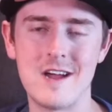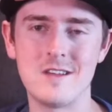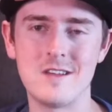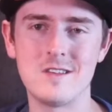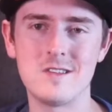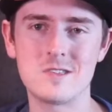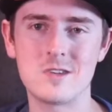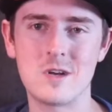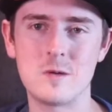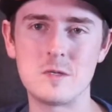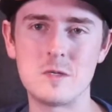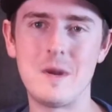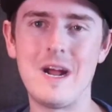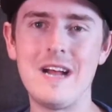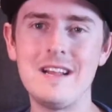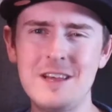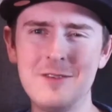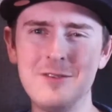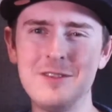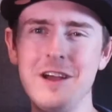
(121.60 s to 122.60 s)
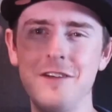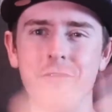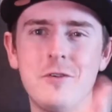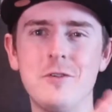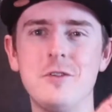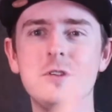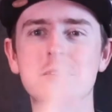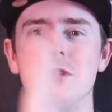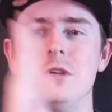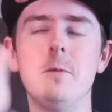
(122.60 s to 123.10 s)
the description. But I think without
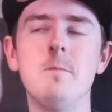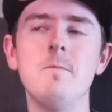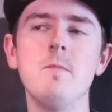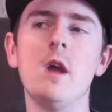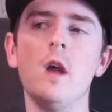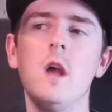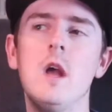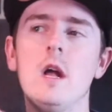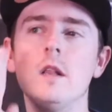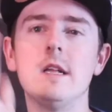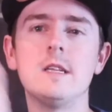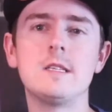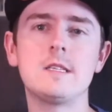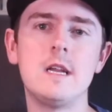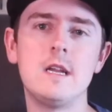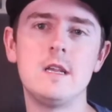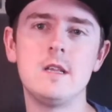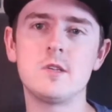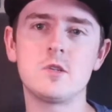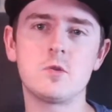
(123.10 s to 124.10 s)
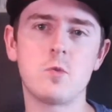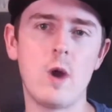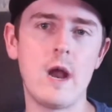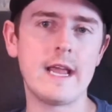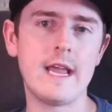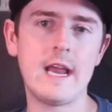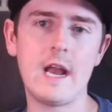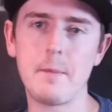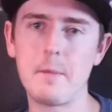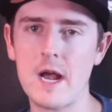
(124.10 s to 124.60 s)
further ado, let's get into this
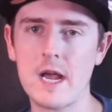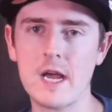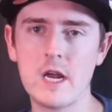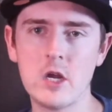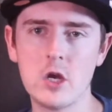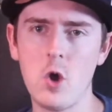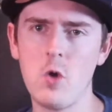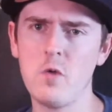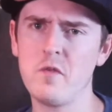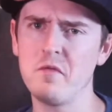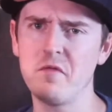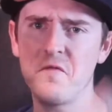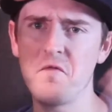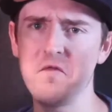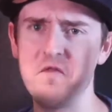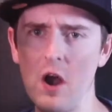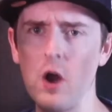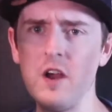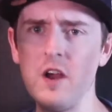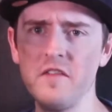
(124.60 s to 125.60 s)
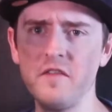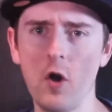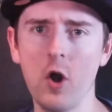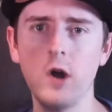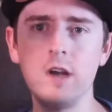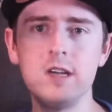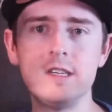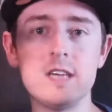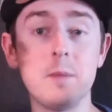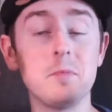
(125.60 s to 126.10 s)
ranking. I'm not going to go very
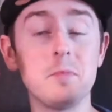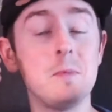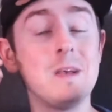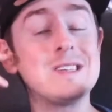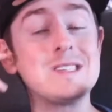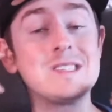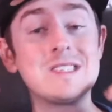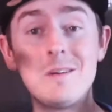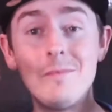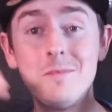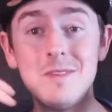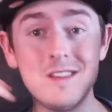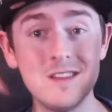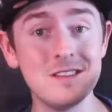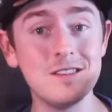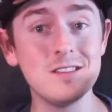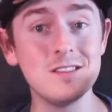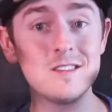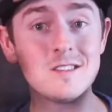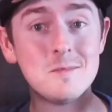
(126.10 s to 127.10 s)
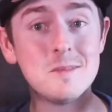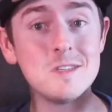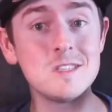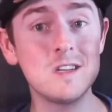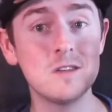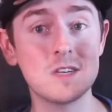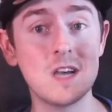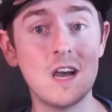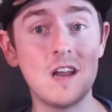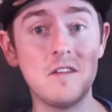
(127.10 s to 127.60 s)
far in depth, because some of the
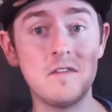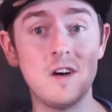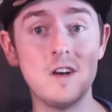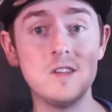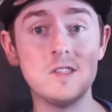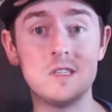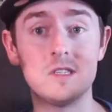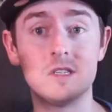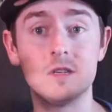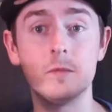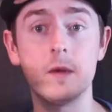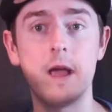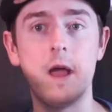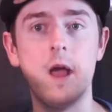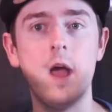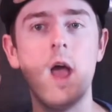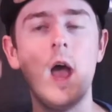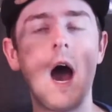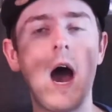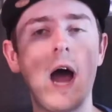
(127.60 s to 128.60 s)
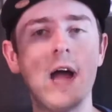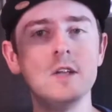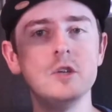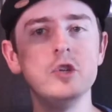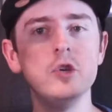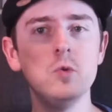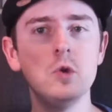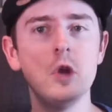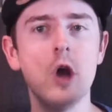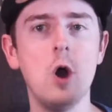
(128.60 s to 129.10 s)
stuff's kind of fuzzy to me. I
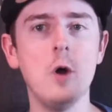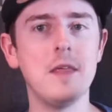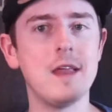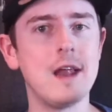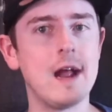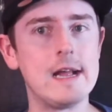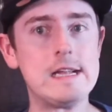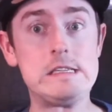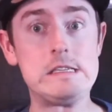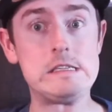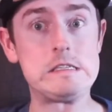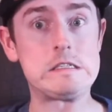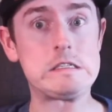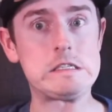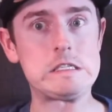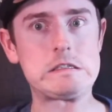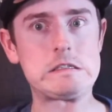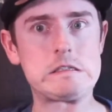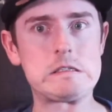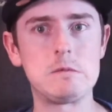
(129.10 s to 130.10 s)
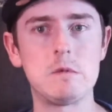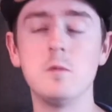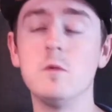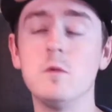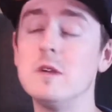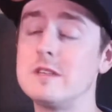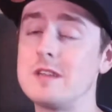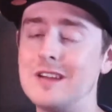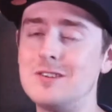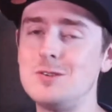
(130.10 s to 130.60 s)
do know that I dislike some of the
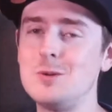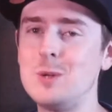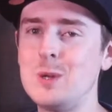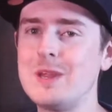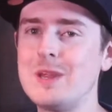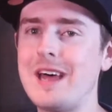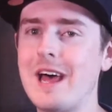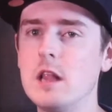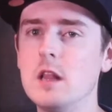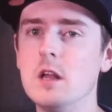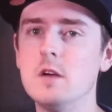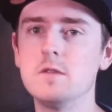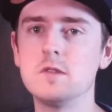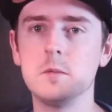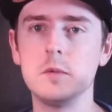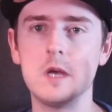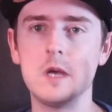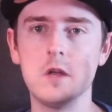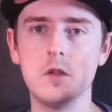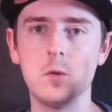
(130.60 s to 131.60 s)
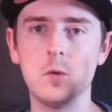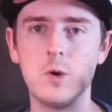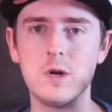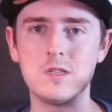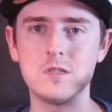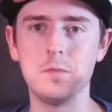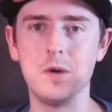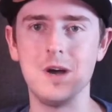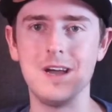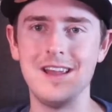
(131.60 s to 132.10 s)
movies, and I do know that I love some of the other
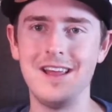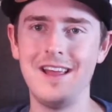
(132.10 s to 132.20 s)
ones, but